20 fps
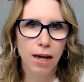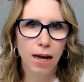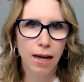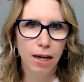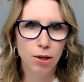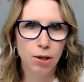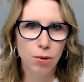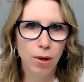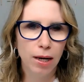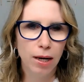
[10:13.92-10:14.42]

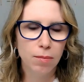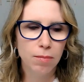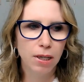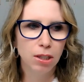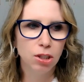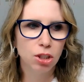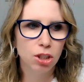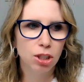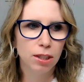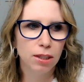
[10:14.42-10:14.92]
and you had
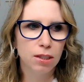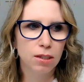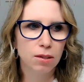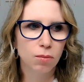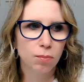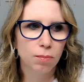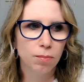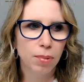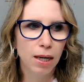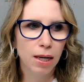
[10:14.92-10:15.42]
mentioned,
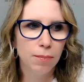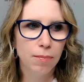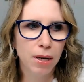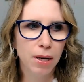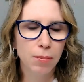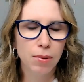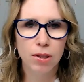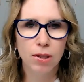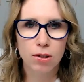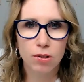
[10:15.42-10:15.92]
but
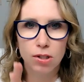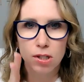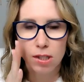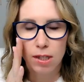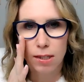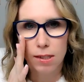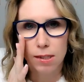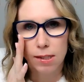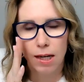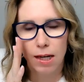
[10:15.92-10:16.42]
maybe there's
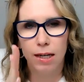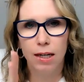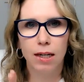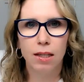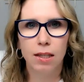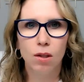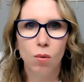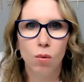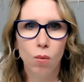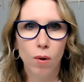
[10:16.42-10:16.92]
things getting
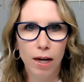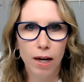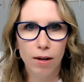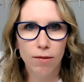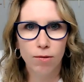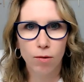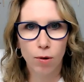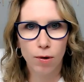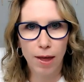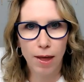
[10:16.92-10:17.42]
in the way
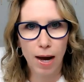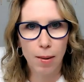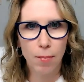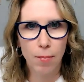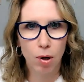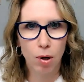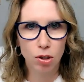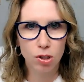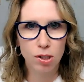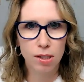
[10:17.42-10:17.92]
for that
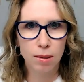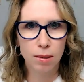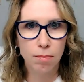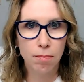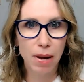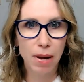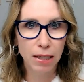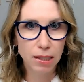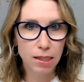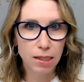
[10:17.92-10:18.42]
person
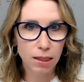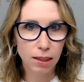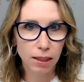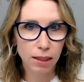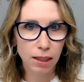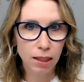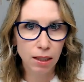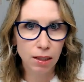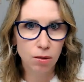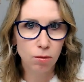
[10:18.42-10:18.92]

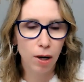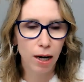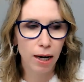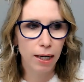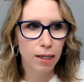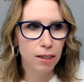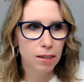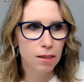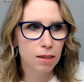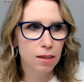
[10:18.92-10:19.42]
mentally,
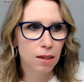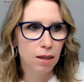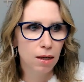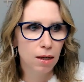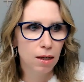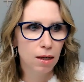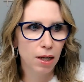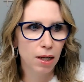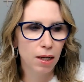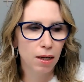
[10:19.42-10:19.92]
right?
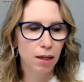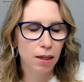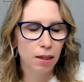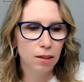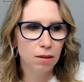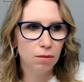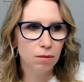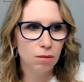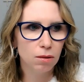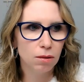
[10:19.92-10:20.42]
And
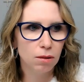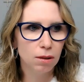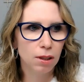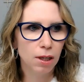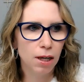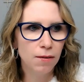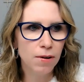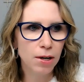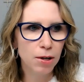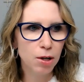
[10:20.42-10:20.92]
I
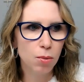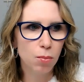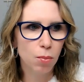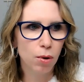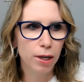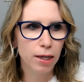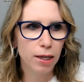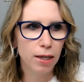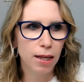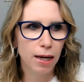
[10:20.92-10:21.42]
love how you
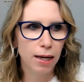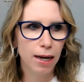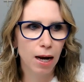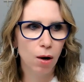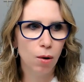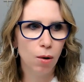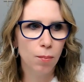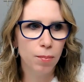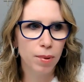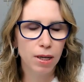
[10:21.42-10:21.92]
pointed that
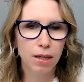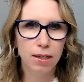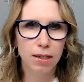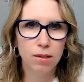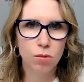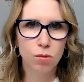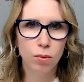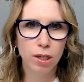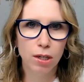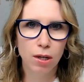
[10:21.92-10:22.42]
out
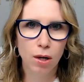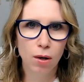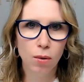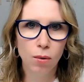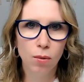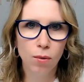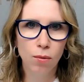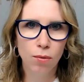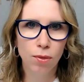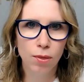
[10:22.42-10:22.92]
because we
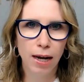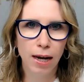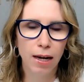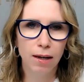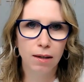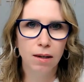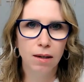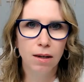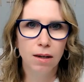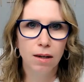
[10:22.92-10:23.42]
know
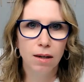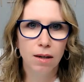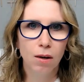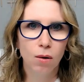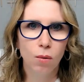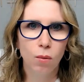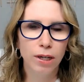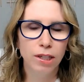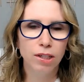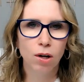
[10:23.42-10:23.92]
that
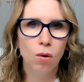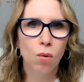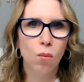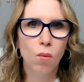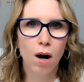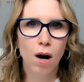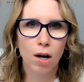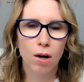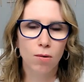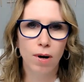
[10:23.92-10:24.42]
we don't
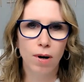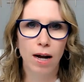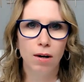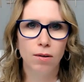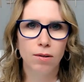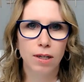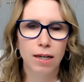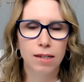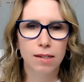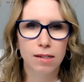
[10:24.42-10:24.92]
walk
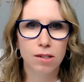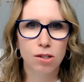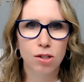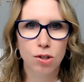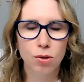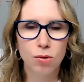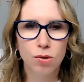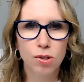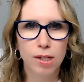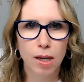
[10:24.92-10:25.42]
around as
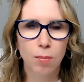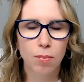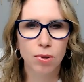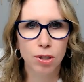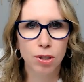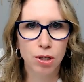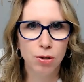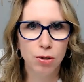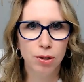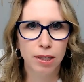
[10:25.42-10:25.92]
two
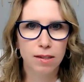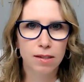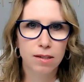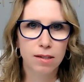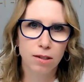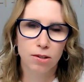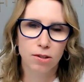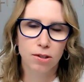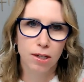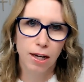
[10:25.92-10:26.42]
separate units.
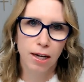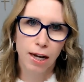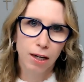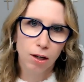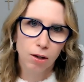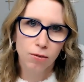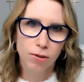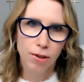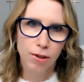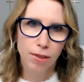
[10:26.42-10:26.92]
There's a head
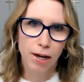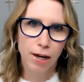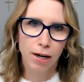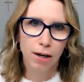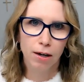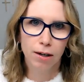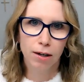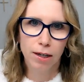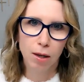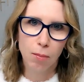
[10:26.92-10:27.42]
over
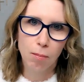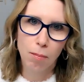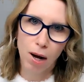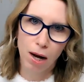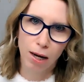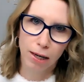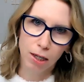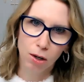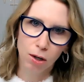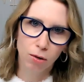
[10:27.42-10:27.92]
there and a
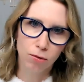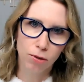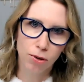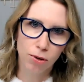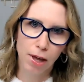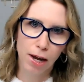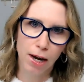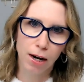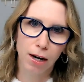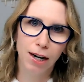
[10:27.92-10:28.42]
body over
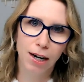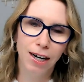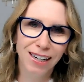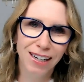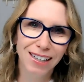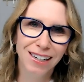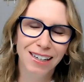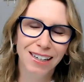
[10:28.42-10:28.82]
there.